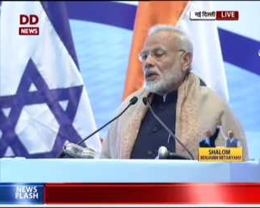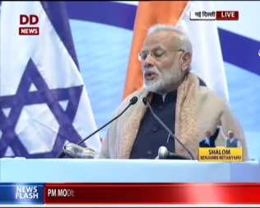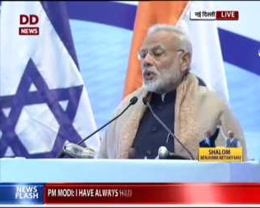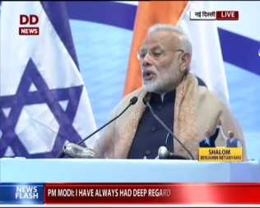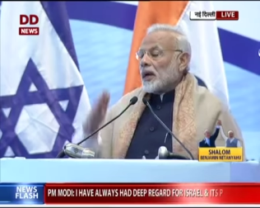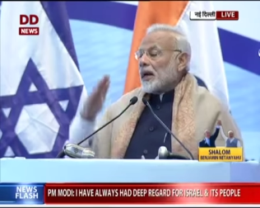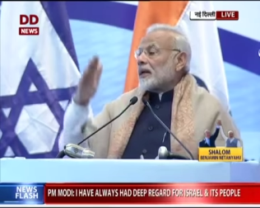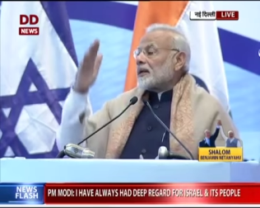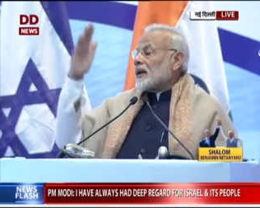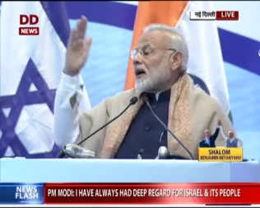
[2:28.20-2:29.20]
to
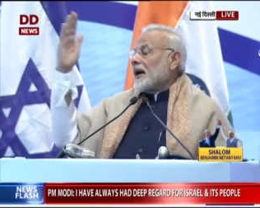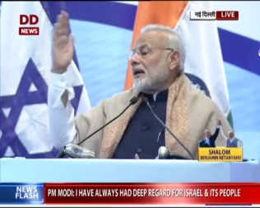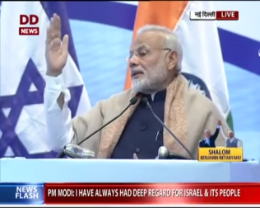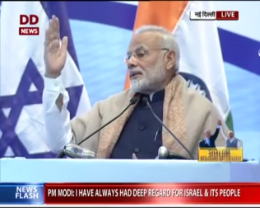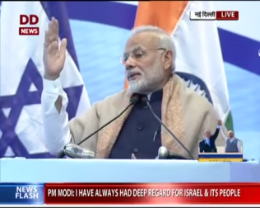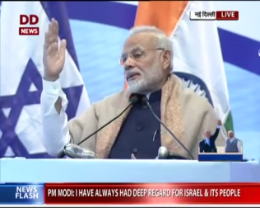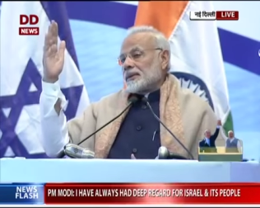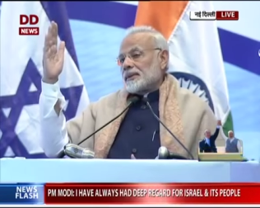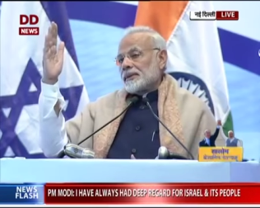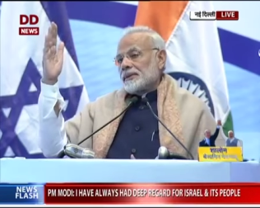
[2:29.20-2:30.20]
greater heights
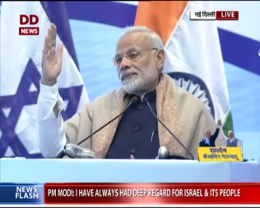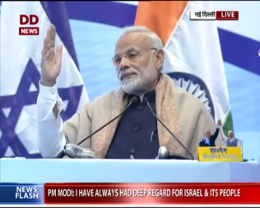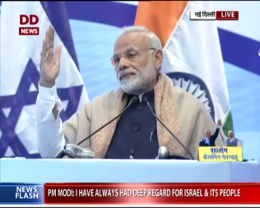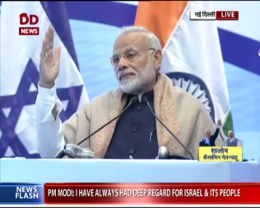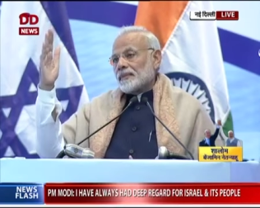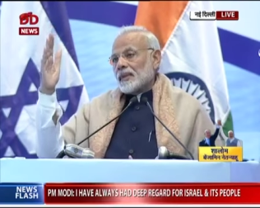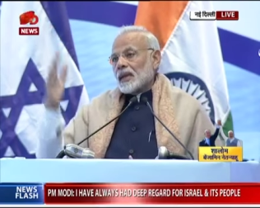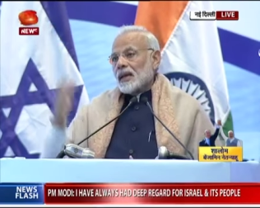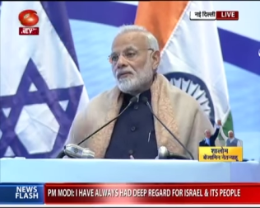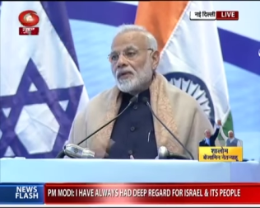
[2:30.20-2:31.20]

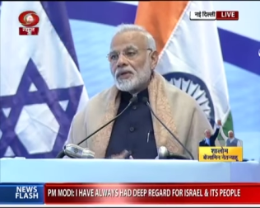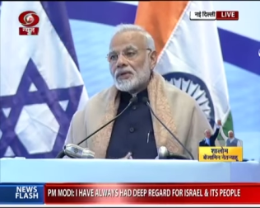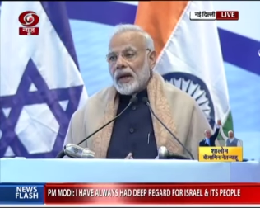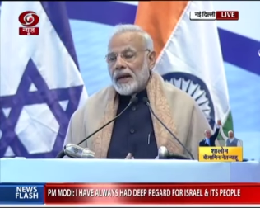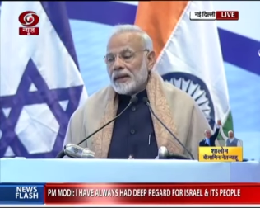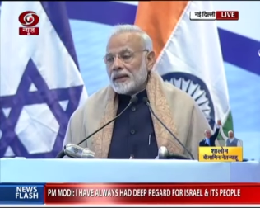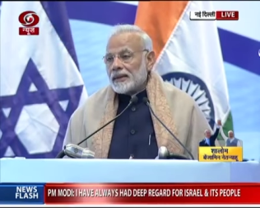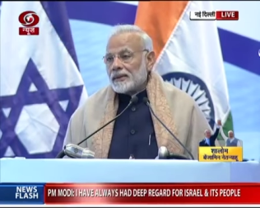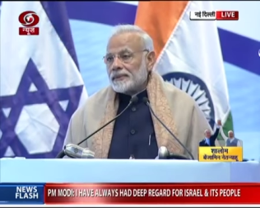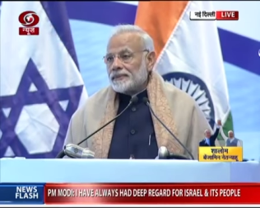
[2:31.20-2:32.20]
we stand
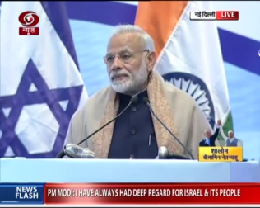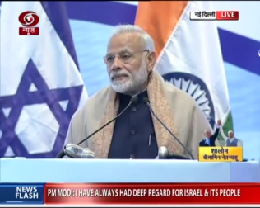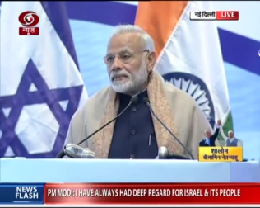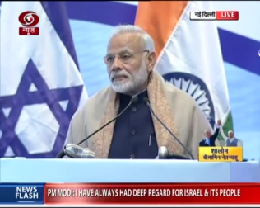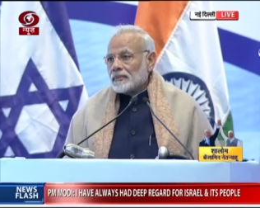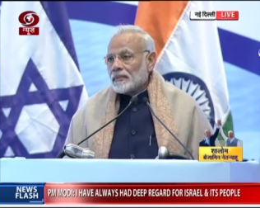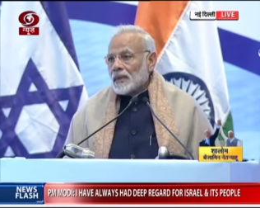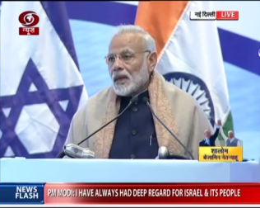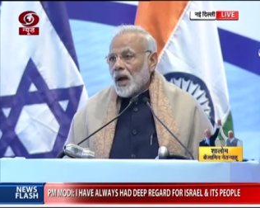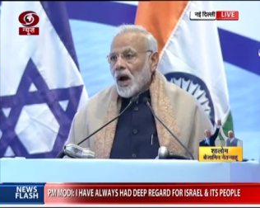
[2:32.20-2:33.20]

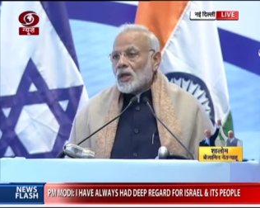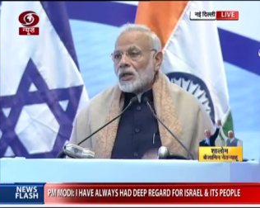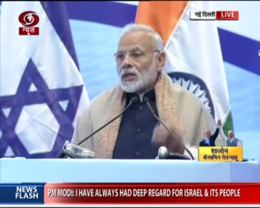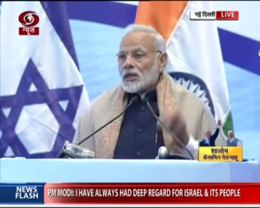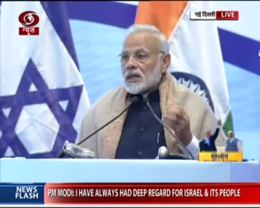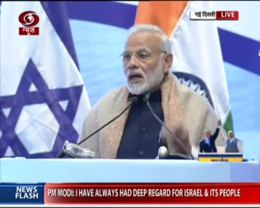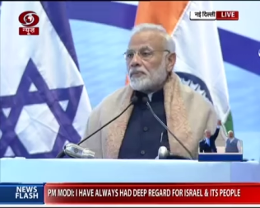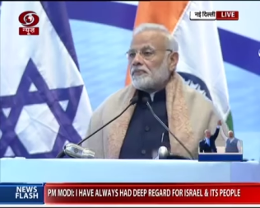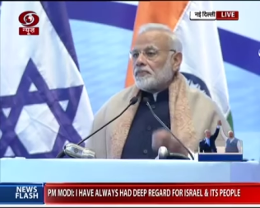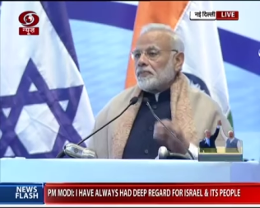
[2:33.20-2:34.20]
on the
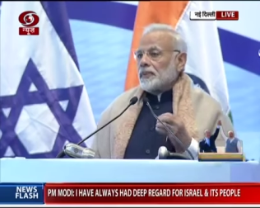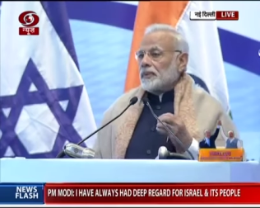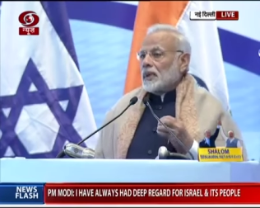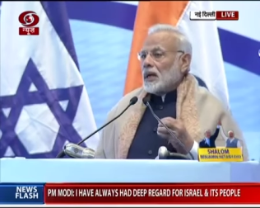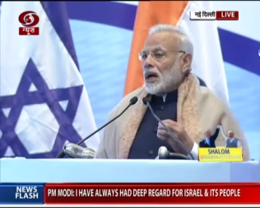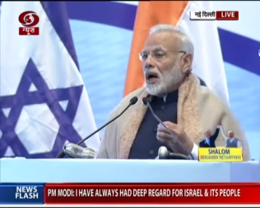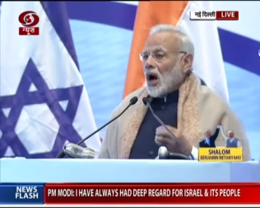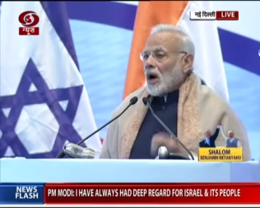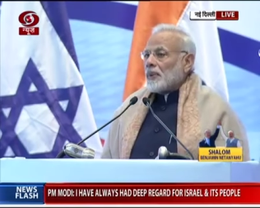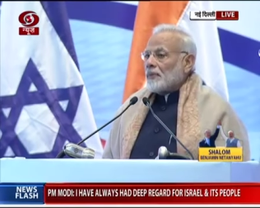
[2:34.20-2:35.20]
scope
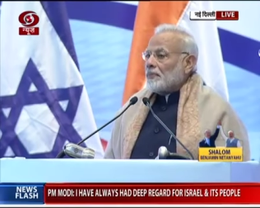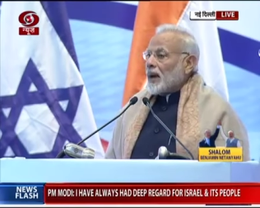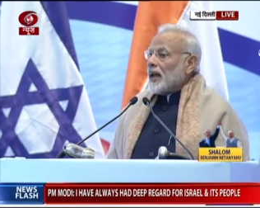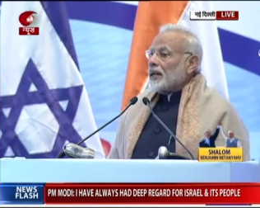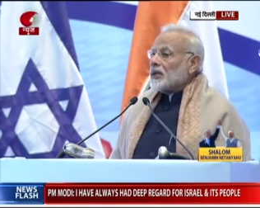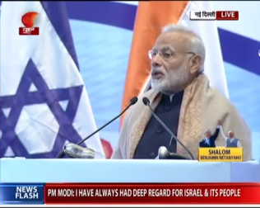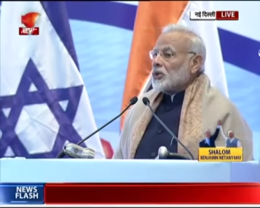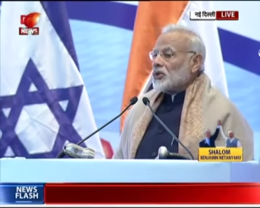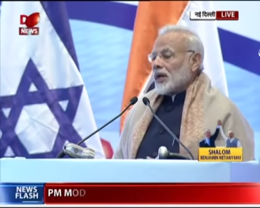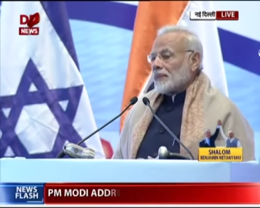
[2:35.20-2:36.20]
of a bright
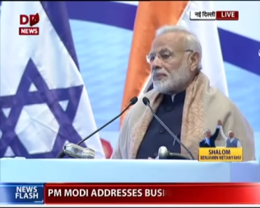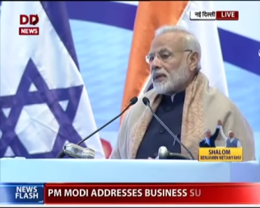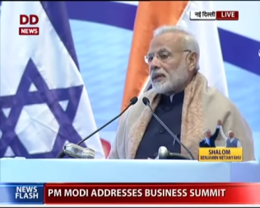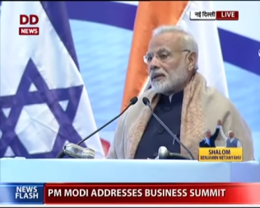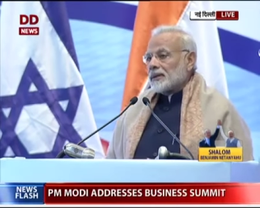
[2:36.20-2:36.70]
new chapter